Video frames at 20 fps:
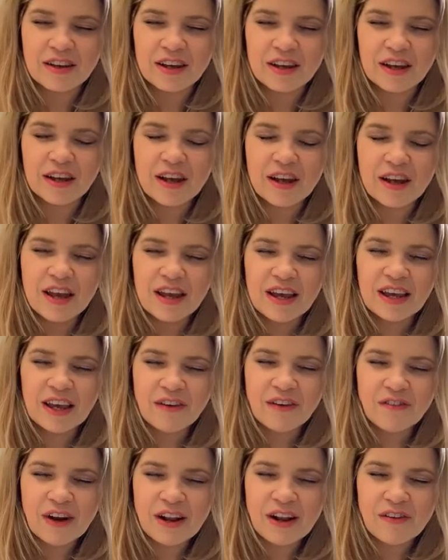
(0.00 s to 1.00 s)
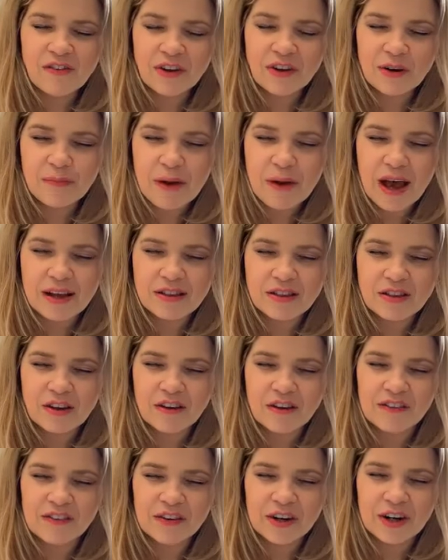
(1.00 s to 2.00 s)
to get ready for your
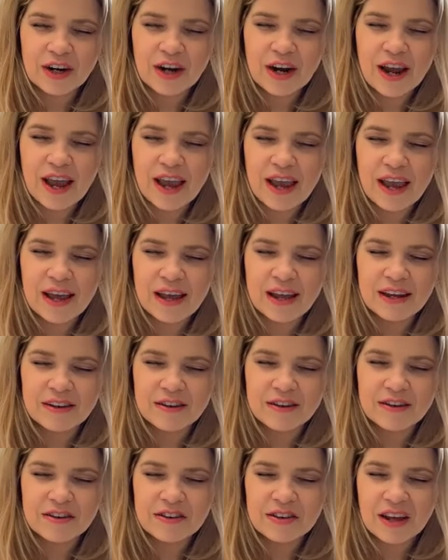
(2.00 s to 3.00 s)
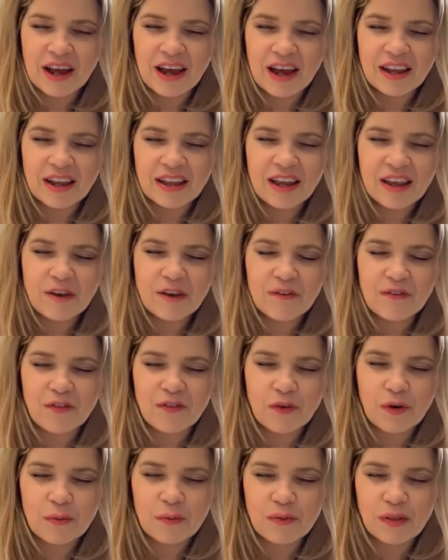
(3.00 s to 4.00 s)
Passover. And I thank you
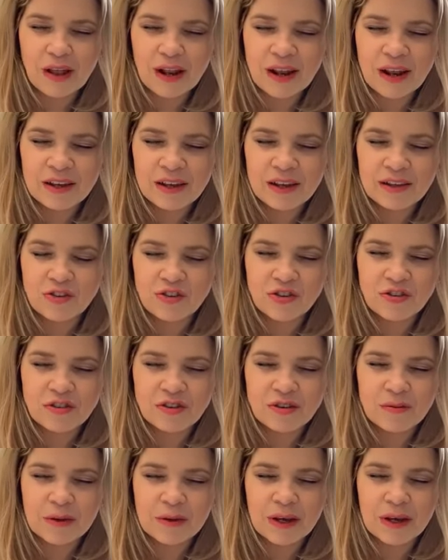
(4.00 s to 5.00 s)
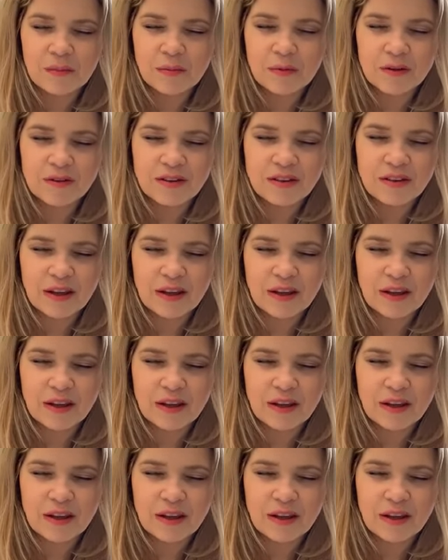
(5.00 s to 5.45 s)
for letting us just to be able to